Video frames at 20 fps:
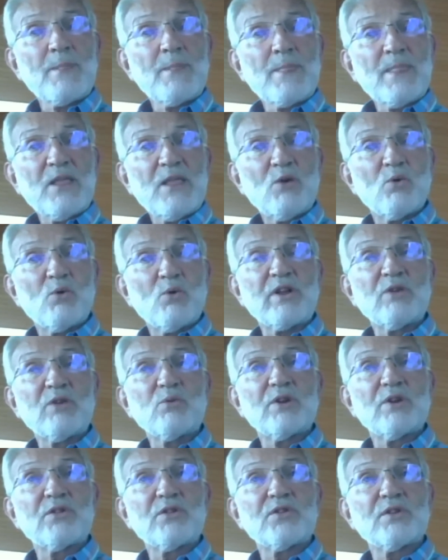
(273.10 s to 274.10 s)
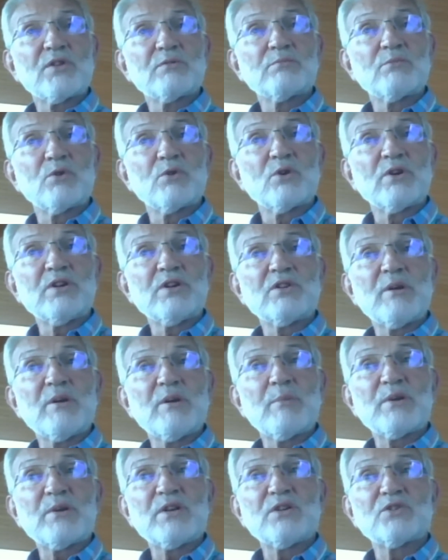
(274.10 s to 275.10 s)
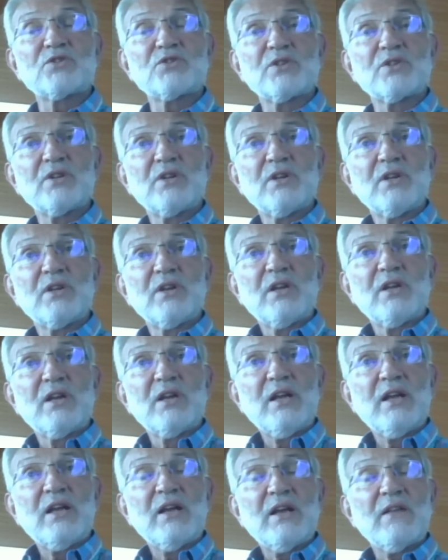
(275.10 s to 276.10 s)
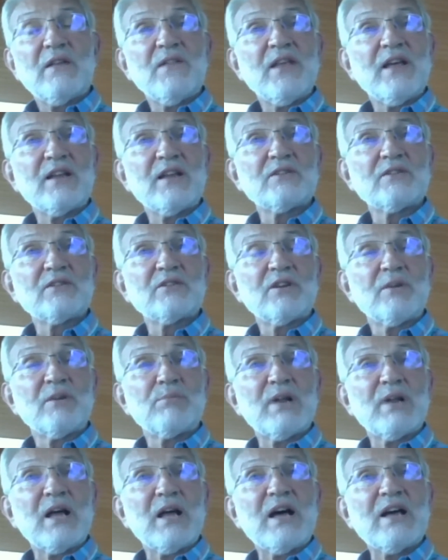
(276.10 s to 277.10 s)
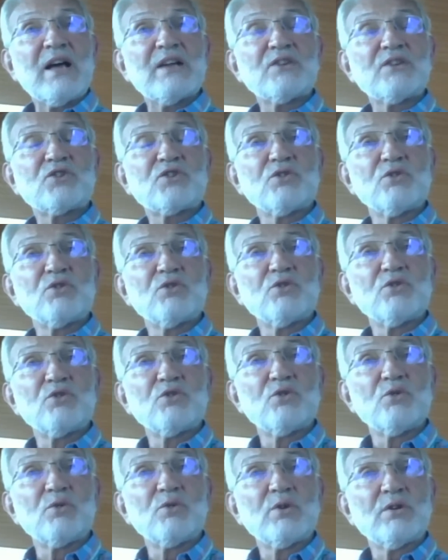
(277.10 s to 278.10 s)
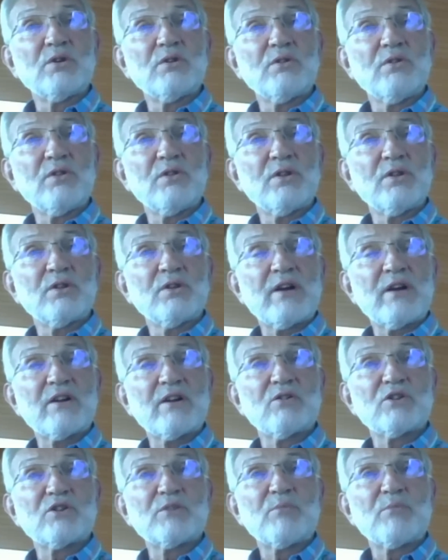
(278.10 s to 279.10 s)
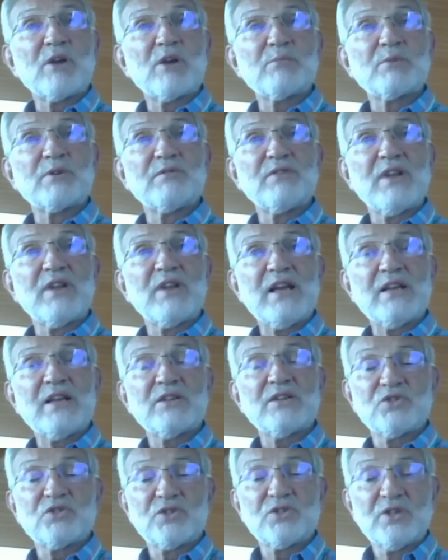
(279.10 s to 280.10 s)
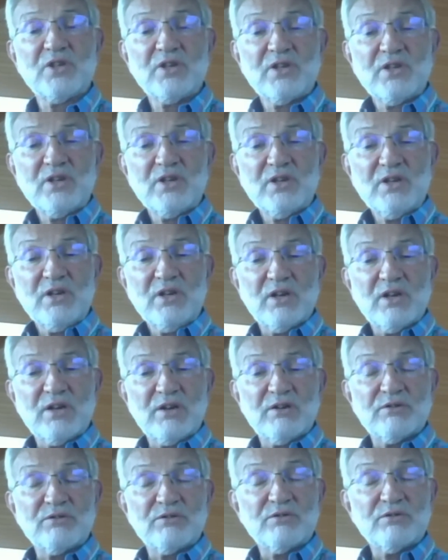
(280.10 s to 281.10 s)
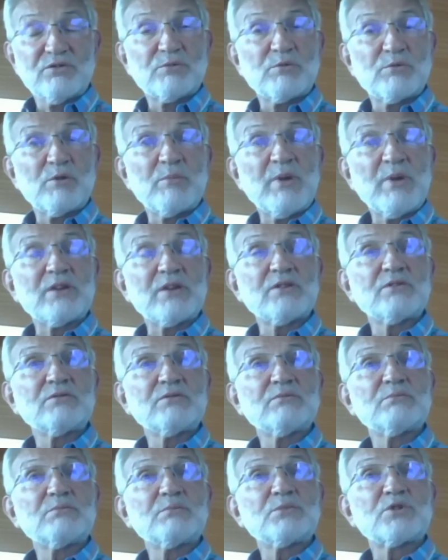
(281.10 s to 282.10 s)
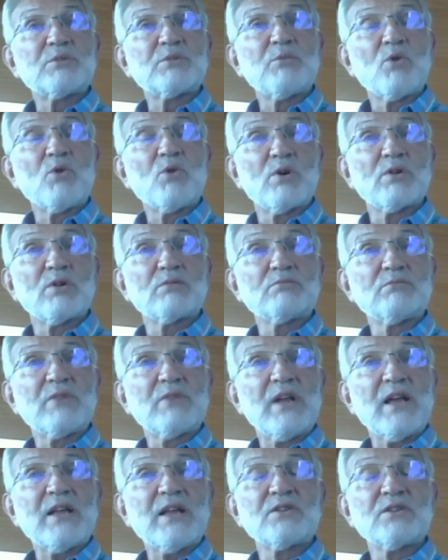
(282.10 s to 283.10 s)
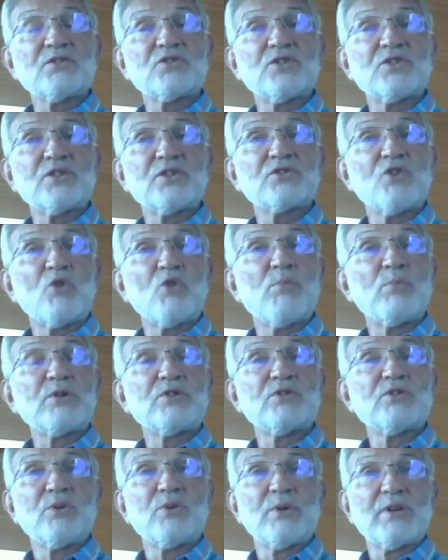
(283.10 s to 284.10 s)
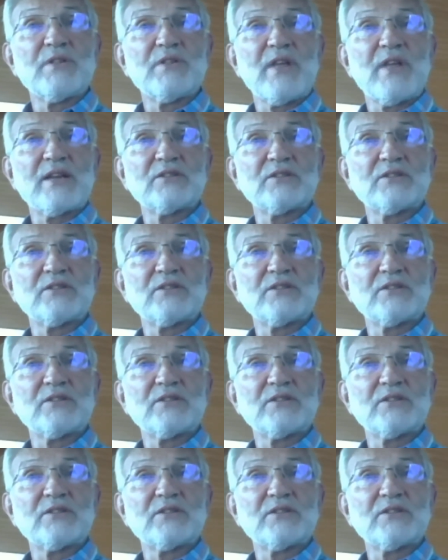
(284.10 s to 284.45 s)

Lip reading: working with the Marine deputies and then apply to the Idaho Department of Lands to permit some more. Lands is open to doing that.